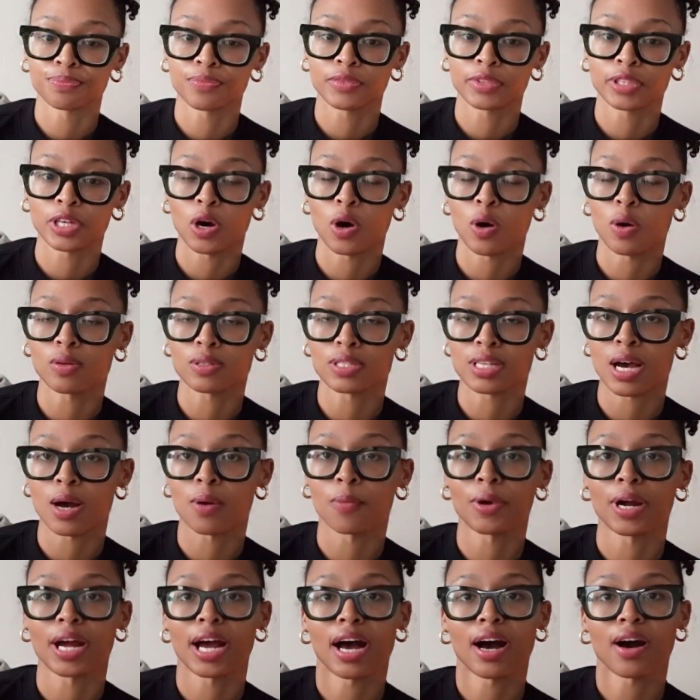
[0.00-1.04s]
the whole time
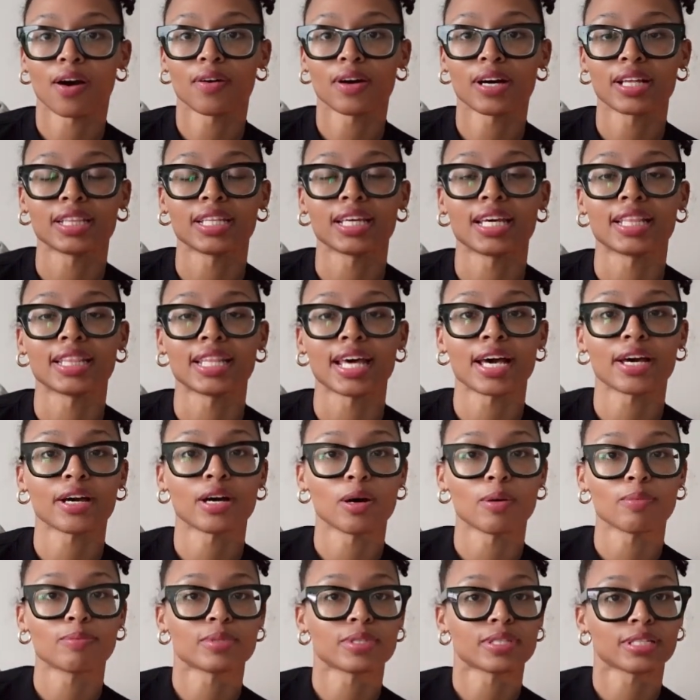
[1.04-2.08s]
we're out, and then that
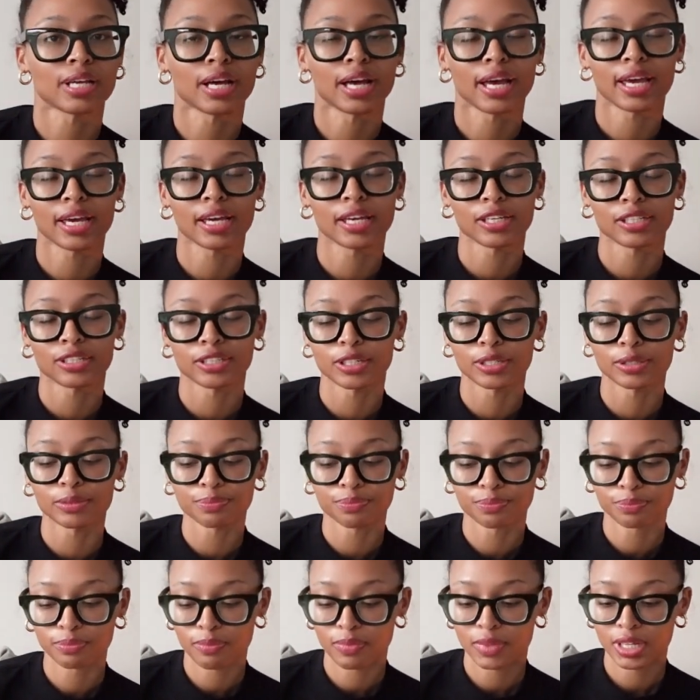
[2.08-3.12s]
helps, like, you know,
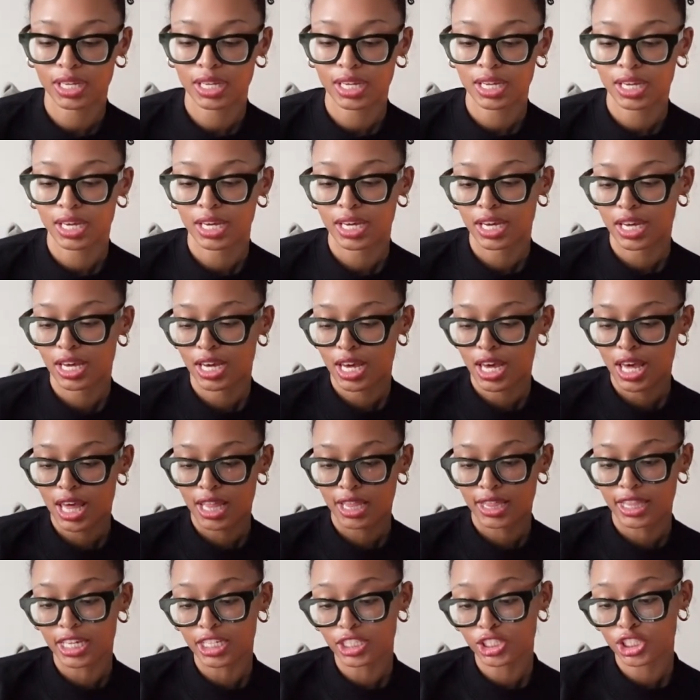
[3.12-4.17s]

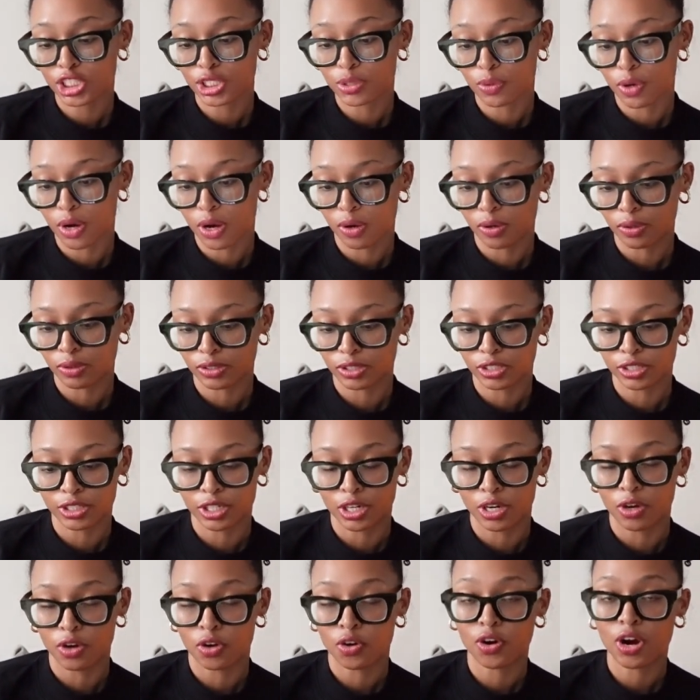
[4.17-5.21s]
then she won't, you
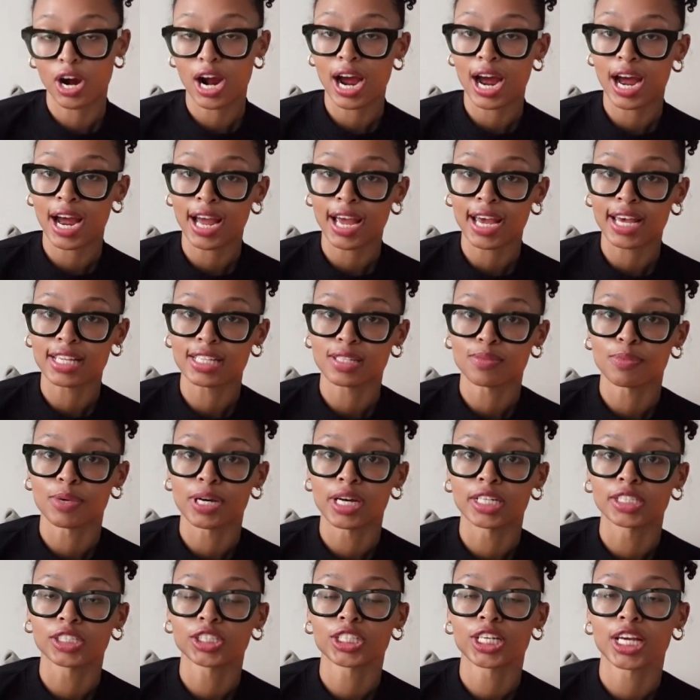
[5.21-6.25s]
know, cry as
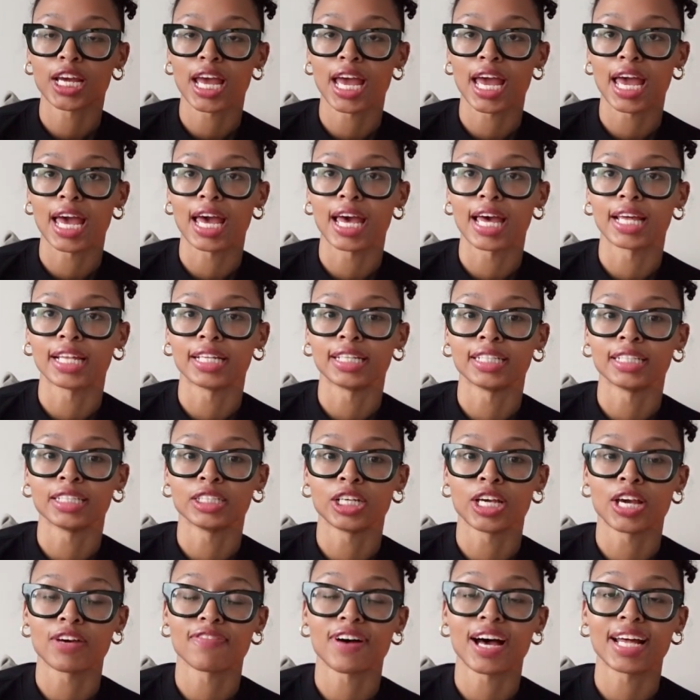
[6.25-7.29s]
much. And
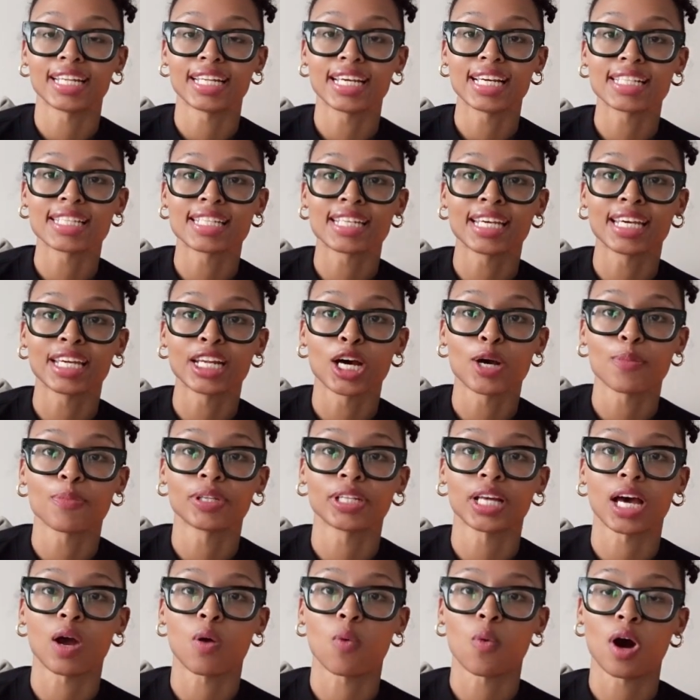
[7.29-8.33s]
if I need to get up and
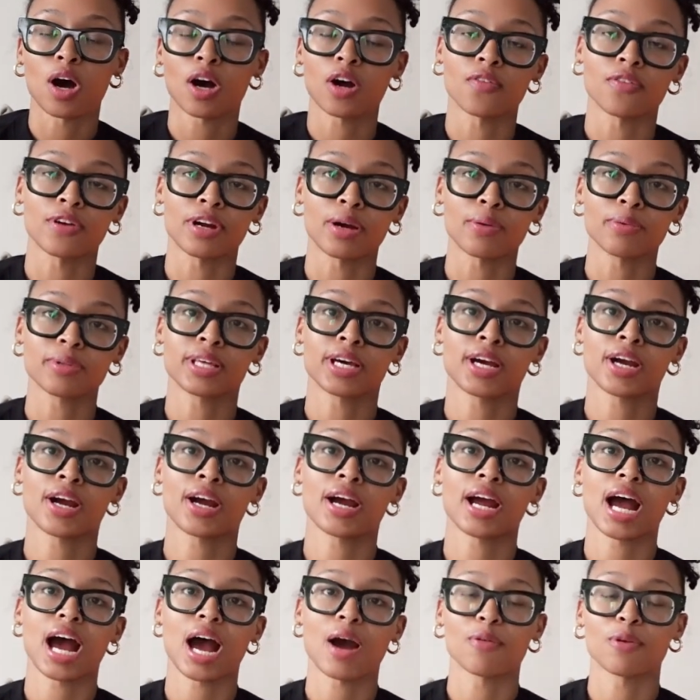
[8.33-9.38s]
like walk around with
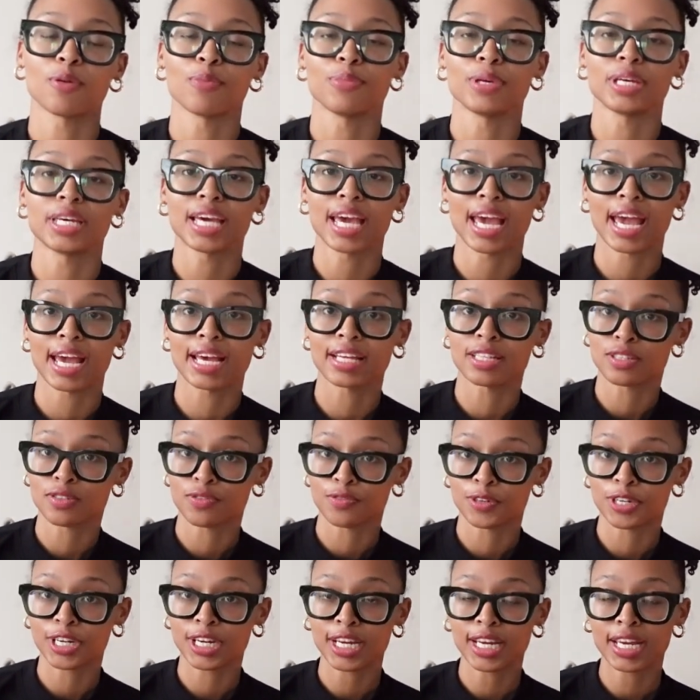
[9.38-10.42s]
her, I would be
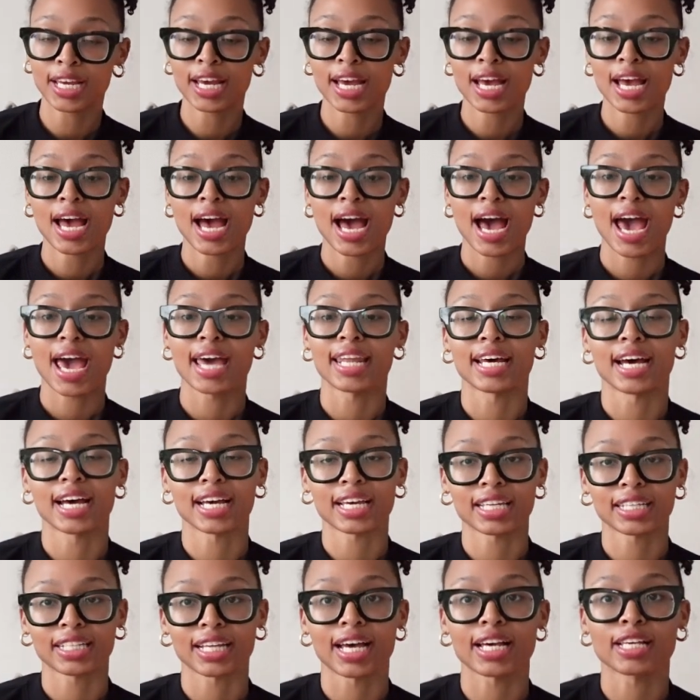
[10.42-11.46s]
hands-free and I
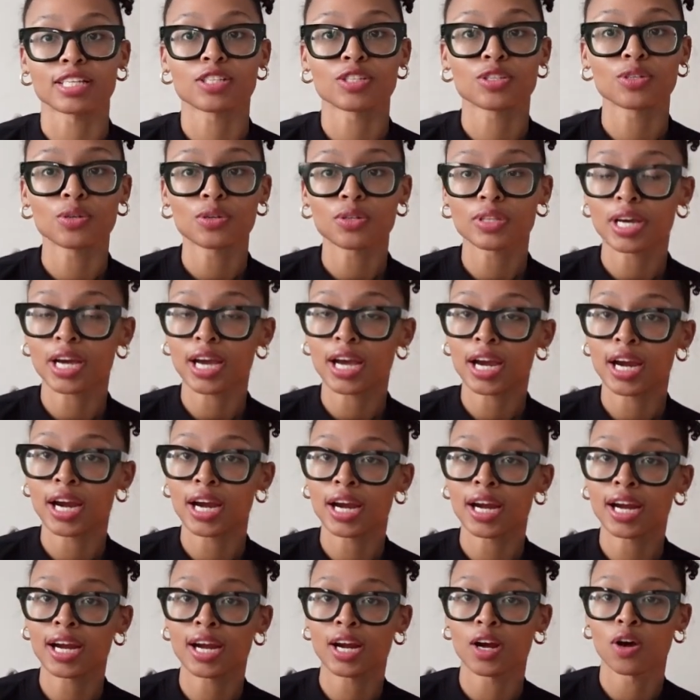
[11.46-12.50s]
could like soothe
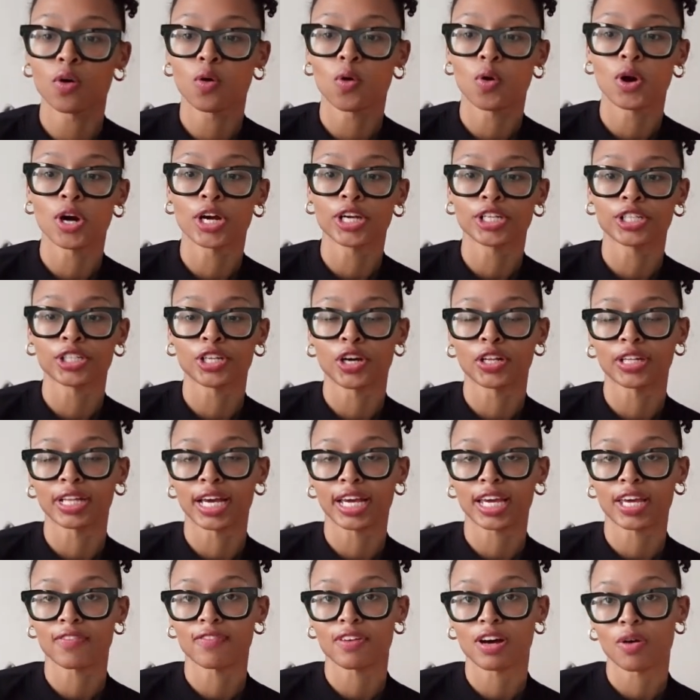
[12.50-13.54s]
her. Or, you know,
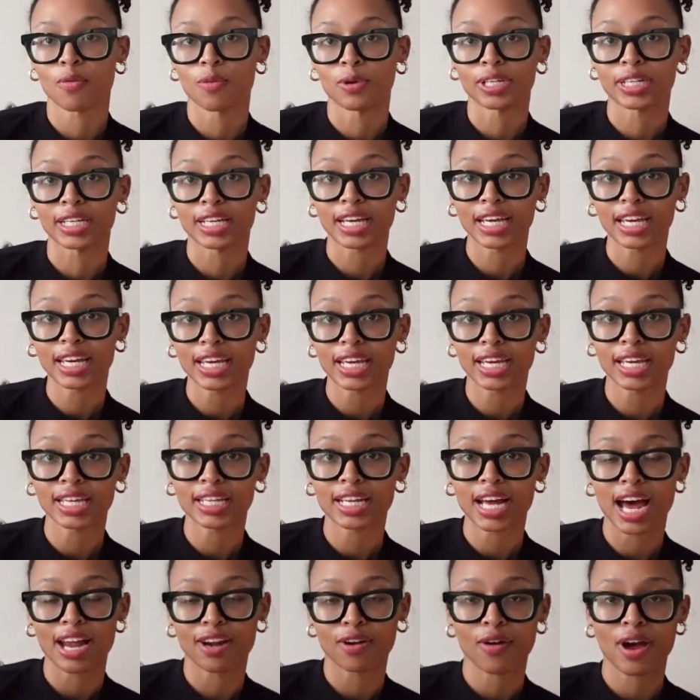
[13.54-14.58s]
like if I want to
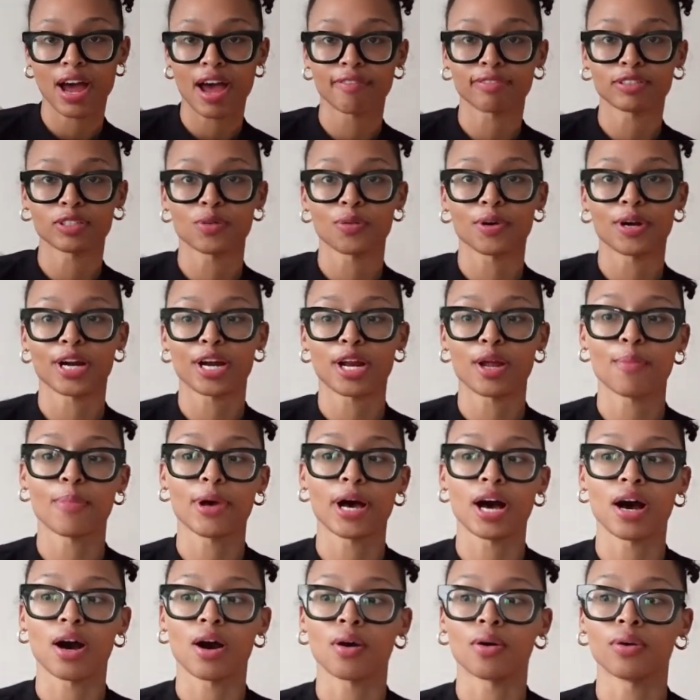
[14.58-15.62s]
eat, I don't have to worry
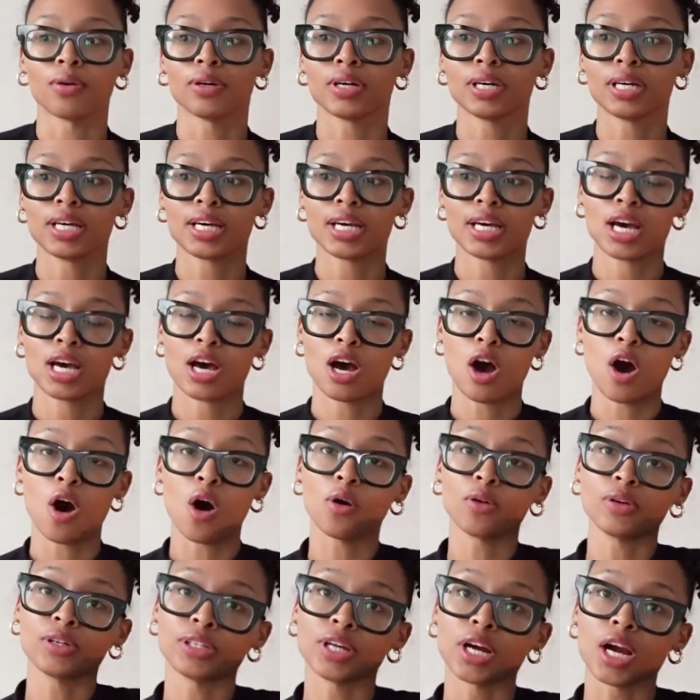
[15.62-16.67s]
about
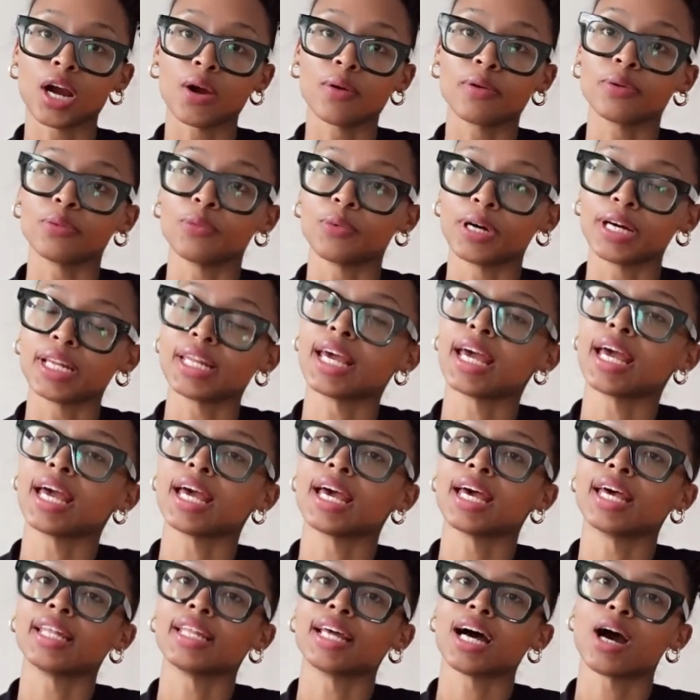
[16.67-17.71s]
holding her with one
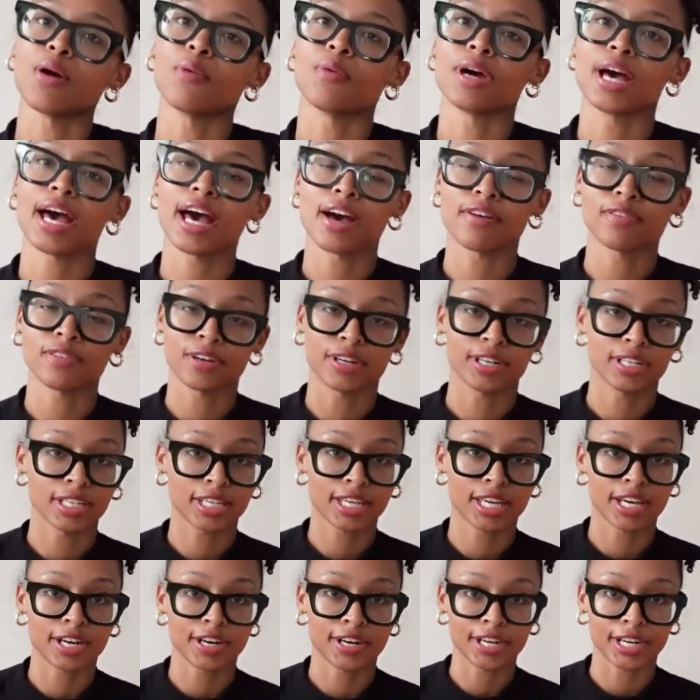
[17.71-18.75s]
hand. I would have her in the
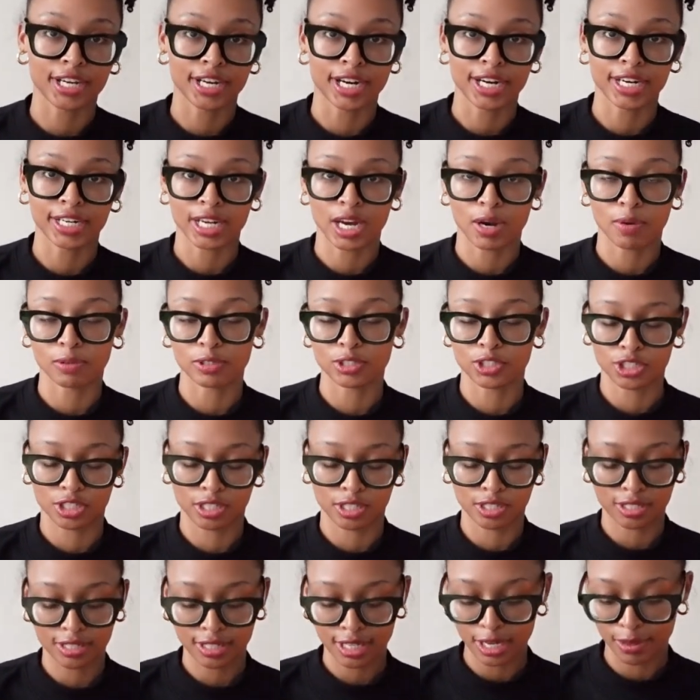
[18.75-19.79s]
carrier and I would
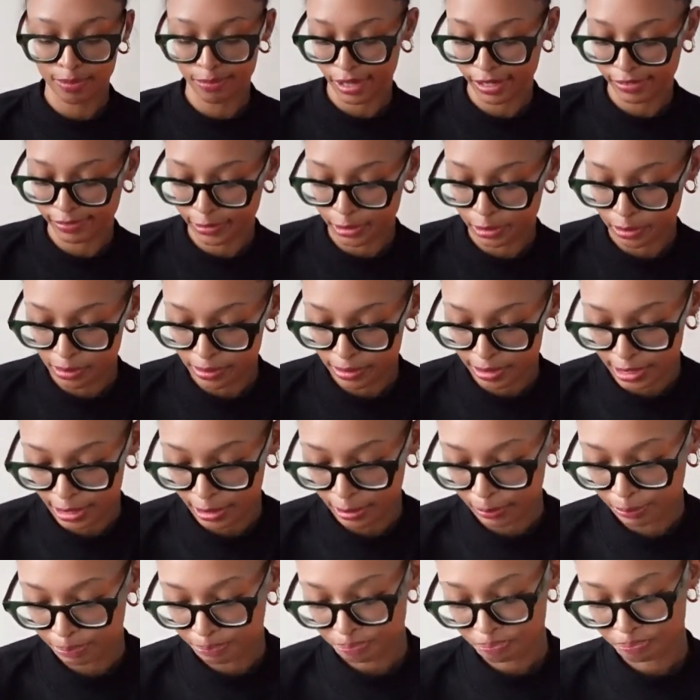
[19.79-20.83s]
just eat my food. So